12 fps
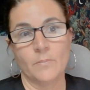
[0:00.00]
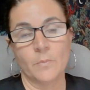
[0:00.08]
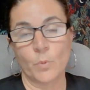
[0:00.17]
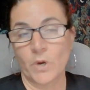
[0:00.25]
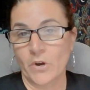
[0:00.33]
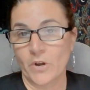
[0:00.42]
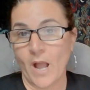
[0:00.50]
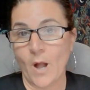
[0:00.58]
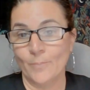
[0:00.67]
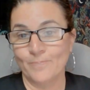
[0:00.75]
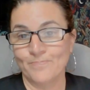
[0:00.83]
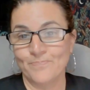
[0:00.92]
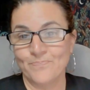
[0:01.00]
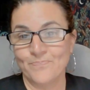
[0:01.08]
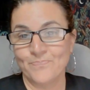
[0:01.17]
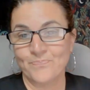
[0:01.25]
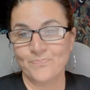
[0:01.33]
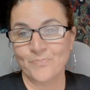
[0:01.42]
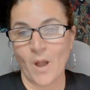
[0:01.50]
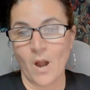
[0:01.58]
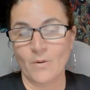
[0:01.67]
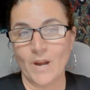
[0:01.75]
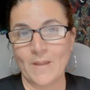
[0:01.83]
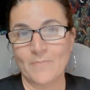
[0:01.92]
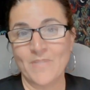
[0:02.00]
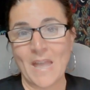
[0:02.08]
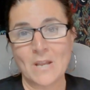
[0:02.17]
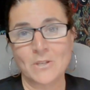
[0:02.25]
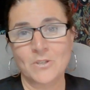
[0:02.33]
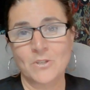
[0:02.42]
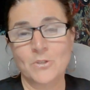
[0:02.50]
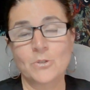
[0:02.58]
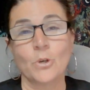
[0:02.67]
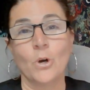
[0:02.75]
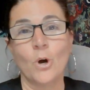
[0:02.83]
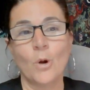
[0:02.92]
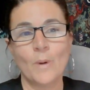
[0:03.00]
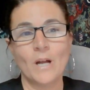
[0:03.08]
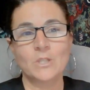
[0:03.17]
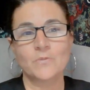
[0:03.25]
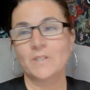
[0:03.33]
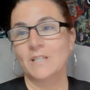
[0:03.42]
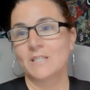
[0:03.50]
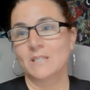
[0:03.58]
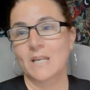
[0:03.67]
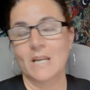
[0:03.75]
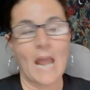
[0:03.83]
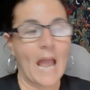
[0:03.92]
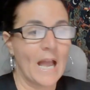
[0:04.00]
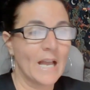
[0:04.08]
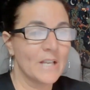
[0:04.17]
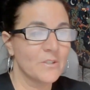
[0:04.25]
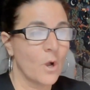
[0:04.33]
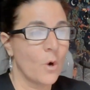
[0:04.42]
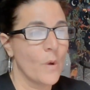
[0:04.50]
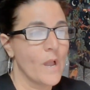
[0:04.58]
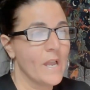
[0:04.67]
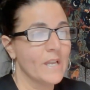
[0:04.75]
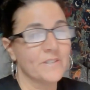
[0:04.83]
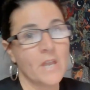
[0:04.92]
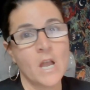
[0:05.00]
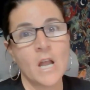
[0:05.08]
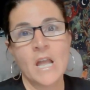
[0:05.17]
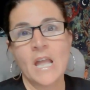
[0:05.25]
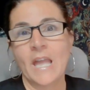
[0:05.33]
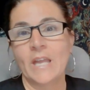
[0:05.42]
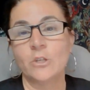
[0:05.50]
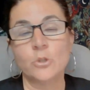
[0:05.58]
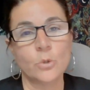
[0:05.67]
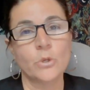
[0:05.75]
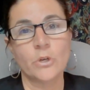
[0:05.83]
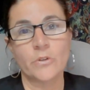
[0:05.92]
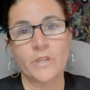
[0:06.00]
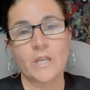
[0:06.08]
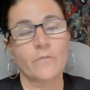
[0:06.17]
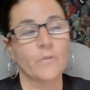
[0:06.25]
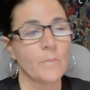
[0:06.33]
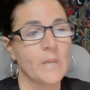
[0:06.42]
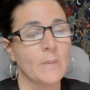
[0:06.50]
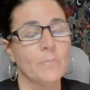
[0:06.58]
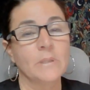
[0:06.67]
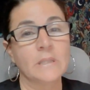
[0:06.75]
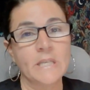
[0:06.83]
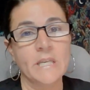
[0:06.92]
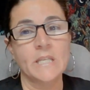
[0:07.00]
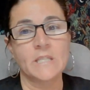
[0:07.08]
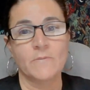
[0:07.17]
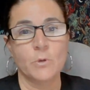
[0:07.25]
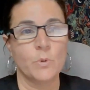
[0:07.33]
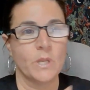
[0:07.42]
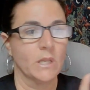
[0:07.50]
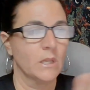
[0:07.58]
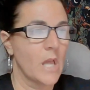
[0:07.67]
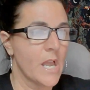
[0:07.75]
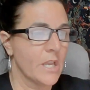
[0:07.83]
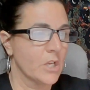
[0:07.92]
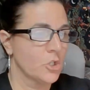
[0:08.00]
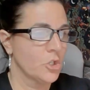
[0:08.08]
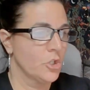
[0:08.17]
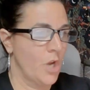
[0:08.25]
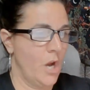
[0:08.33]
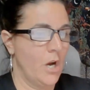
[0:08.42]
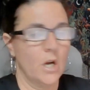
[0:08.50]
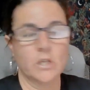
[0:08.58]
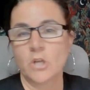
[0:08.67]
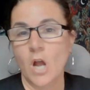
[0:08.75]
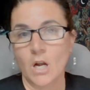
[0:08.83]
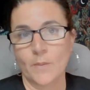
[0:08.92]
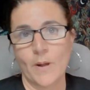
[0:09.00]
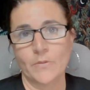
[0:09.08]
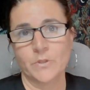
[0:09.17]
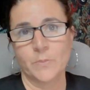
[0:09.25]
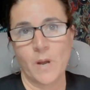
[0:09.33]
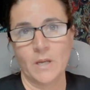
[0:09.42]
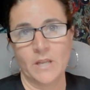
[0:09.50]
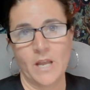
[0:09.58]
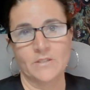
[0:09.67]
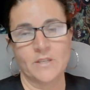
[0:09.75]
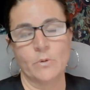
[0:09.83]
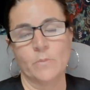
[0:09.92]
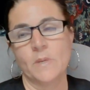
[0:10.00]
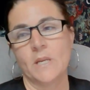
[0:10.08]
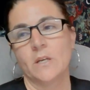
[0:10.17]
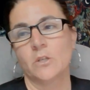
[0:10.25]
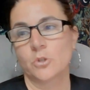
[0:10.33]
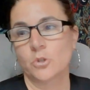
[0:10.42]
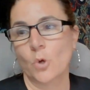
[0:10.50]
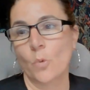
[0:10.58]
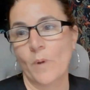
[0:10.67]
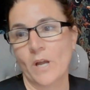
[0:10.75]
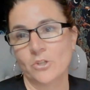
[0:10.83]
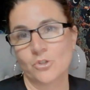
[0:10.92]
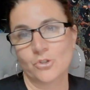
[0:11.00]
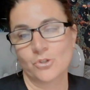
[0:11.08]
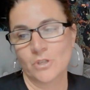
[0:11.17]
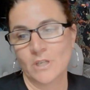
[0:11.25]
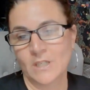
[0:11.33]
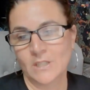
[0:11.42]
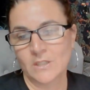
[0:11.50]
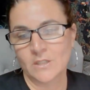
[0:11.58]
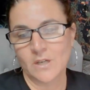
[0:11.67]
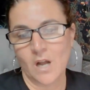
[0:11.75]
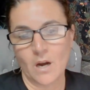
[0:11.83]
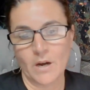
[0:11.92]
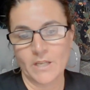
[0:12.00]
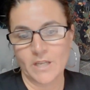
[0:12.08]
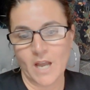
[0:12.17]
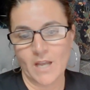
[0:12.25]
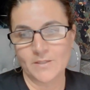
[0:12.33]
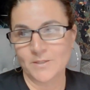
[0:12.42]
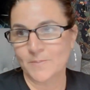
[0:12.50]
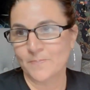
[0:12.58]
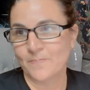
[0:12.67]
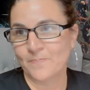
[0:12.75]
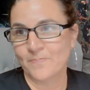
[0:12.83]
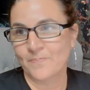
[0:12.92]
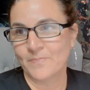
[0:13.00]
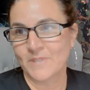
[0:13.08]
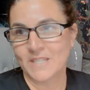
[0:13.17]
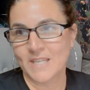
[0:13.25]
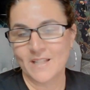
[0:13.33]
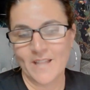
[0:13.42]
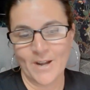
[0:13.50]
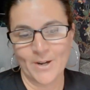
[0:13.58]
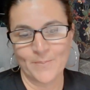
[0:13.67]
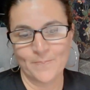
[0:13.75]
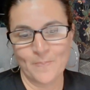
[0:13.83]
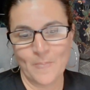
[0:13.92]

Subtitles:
We're here to help. All right. Thanks so much for listening, as always. And do your thing for me, please. If you can share, talk about this podcast, that would mean so much. All right, guys. See you later.